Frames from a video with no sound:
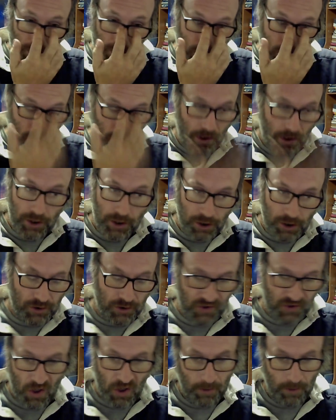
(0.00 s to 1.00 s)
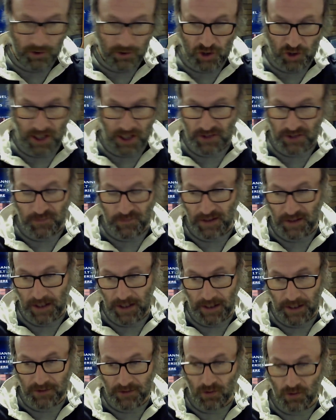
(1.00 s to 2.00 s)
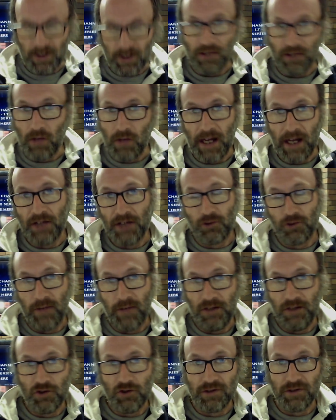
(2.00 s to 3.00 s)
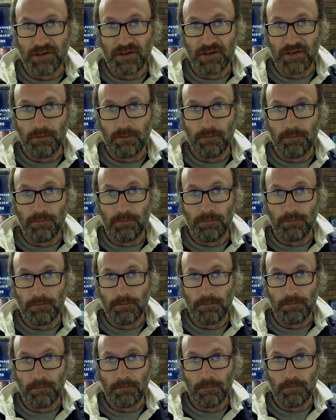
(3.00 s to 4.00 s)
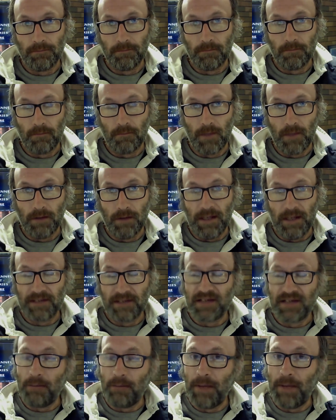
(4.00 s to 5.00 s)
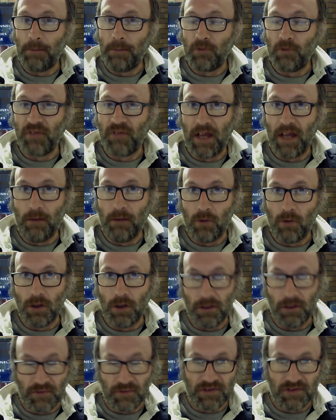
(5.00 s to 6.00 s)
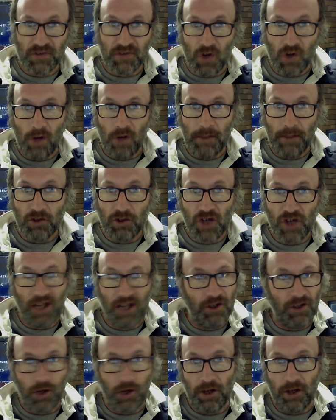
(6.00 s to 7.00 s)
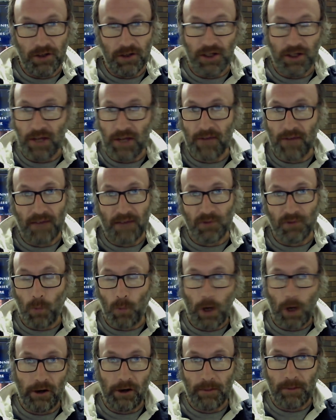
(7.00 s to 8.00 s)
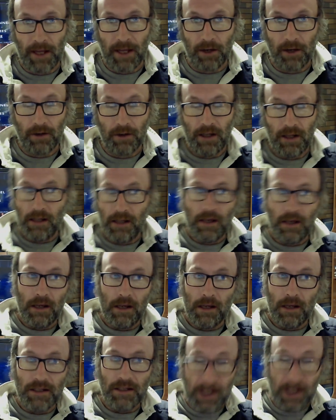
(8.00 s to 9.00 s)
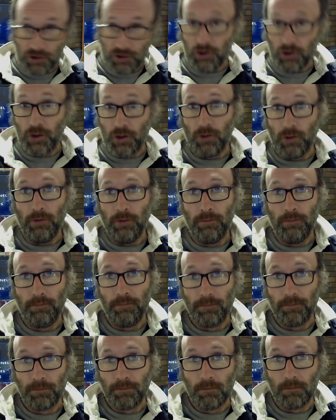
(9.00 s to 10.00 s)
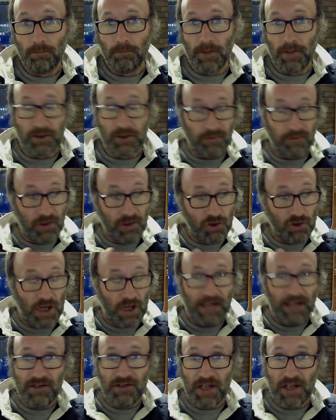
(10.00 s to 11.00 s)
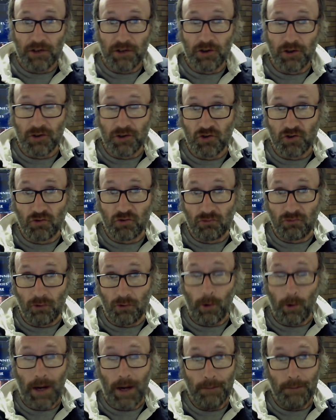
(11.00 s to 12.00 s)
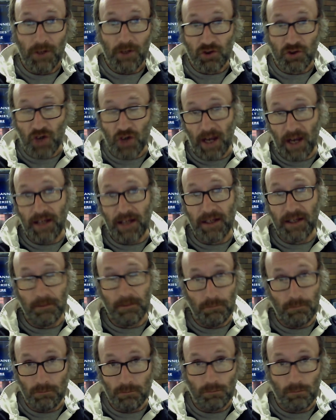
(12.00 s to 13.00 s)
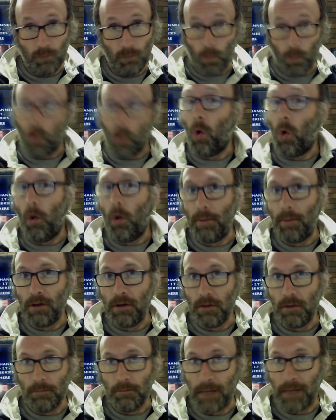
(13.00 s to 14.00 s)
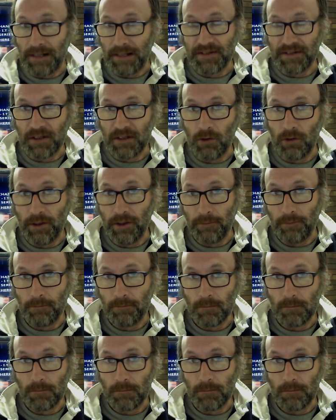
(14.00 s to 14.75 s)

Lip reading: Toyota used timing chains for years on their larger engines. Now, some people say, well, if it's a timing chain, you never have to worry about it. Yes, you do. Because if your chain tension is screw up, your chain can warp, basically.